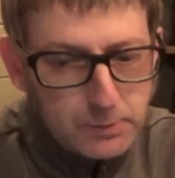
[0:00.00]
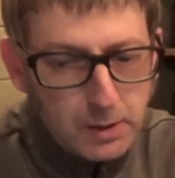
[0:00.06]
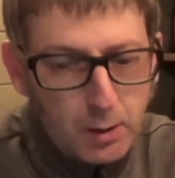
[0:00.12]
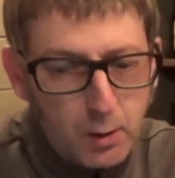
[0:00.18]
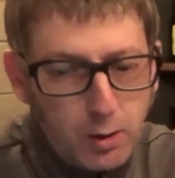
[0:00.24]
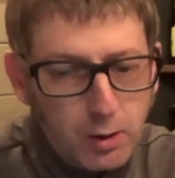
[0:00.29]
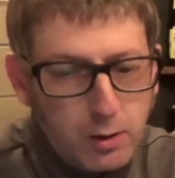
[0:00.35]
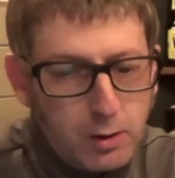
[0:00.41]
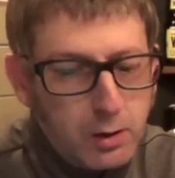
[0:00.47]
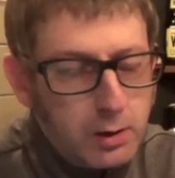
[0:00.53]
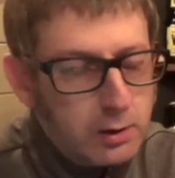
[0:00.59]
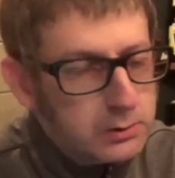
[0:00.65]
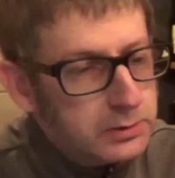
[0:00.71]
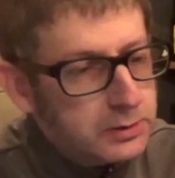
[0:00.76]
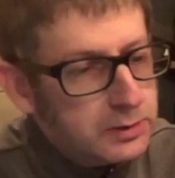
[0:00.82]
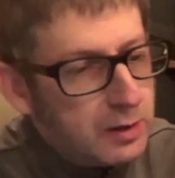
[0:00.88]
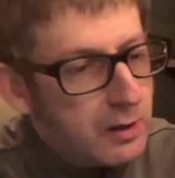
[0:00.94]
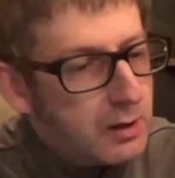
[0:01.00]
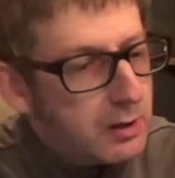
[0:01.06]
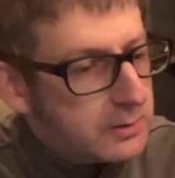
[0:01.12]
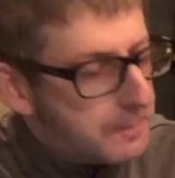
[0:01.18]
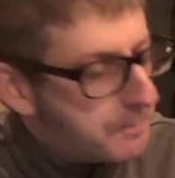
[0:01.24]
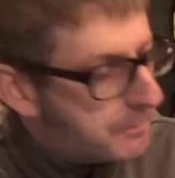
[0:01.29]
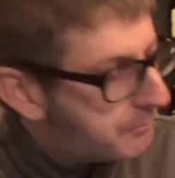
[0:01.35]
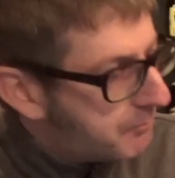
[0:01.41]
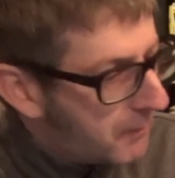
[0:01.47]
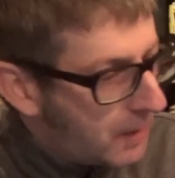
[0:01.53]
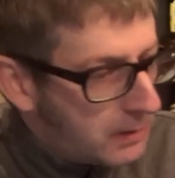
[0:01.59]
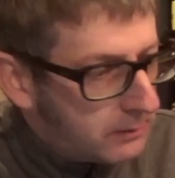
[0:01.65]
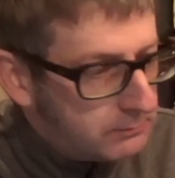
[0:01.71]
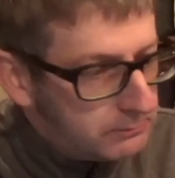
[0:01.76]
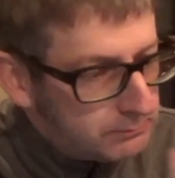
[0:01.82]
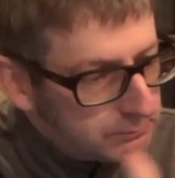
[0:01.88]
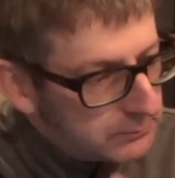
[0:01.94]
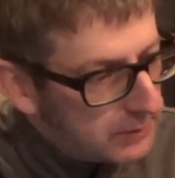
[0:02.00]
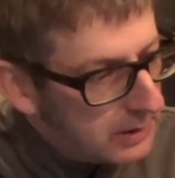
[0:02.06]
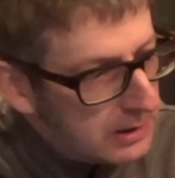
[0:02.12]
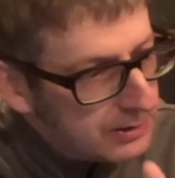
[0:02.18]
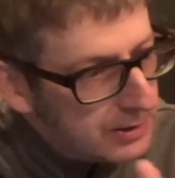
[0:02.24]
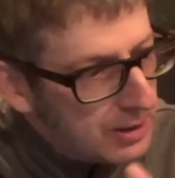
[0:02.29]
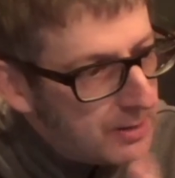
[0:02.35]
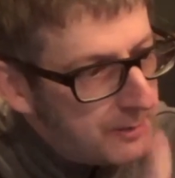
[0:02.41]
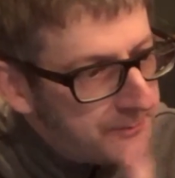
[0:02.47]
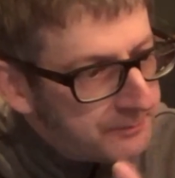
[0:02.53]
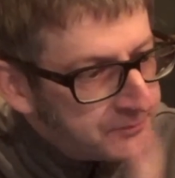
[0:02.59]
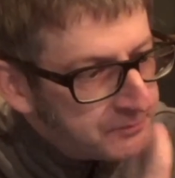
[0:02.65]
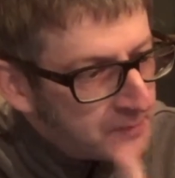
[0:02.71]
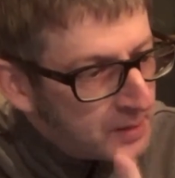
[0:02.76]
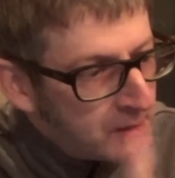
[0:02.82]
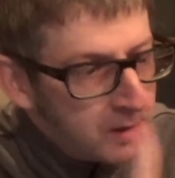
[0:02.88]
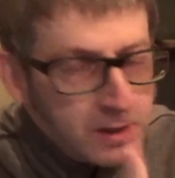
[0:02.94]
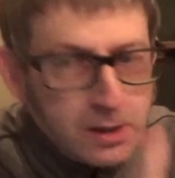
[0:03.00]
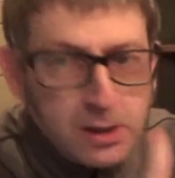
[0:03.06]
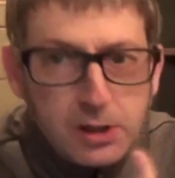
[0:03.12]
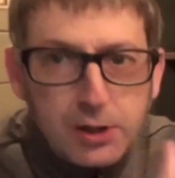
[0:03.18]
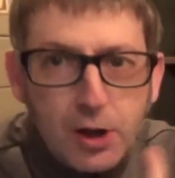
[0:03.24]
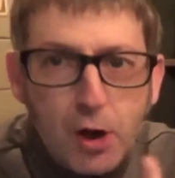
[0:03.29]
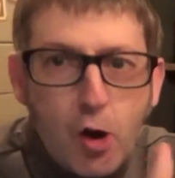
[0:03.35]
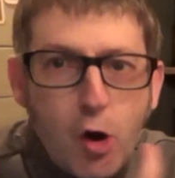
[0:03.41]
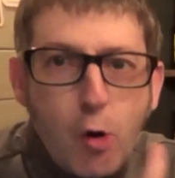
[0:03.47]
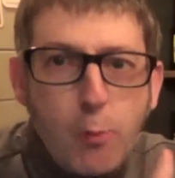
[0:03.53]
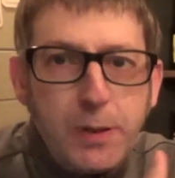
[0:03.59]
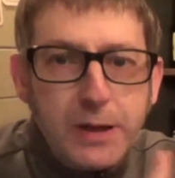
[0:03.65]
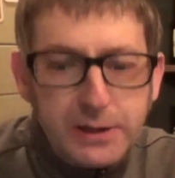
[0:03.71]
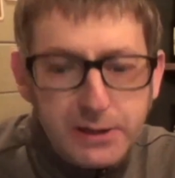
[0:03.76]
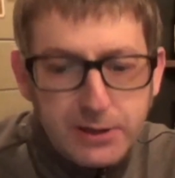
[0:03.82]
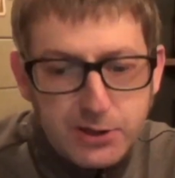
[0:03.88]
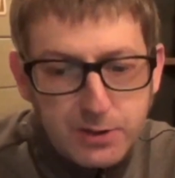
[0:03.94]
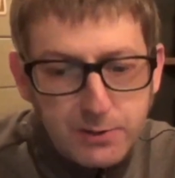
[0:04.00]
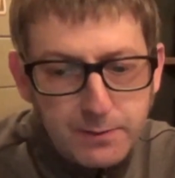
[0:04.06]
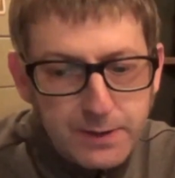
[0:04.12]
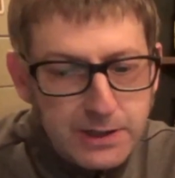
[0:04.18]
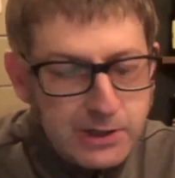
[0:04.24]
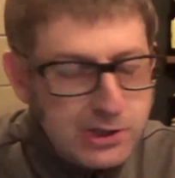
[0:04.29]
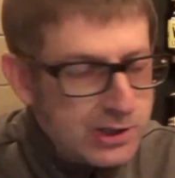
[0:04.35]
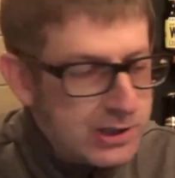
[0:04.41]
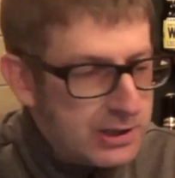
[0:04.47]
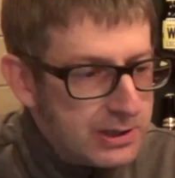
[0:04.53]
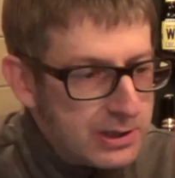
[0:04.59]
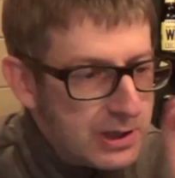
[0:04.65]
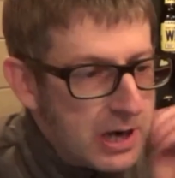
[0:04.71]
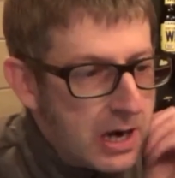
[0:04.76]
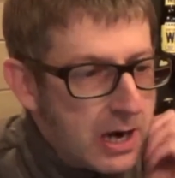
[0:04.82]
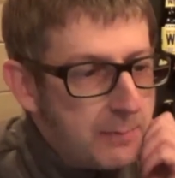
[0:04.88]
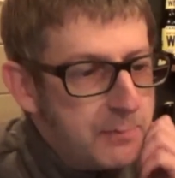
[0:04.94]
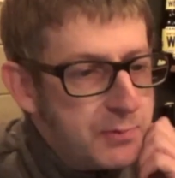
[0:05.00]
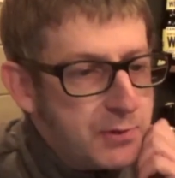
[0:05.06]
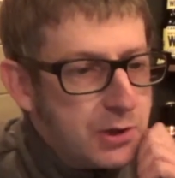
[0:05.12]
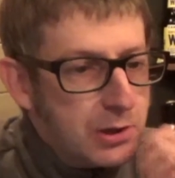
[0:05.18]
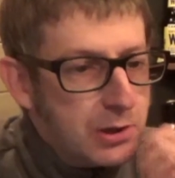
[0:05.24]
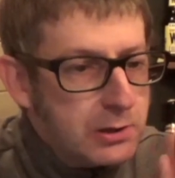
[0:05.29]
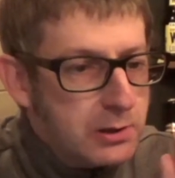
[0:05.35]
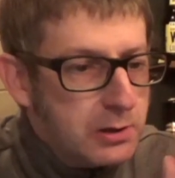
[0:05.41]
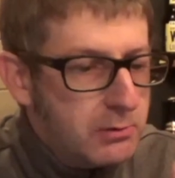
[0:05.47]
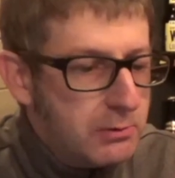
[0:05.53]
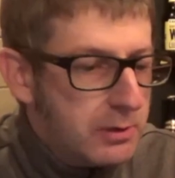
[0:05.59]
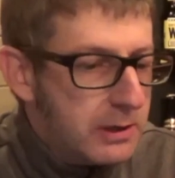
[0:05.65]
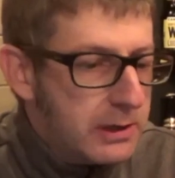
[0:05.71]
Oh God, with the hoppiness of this is absolute,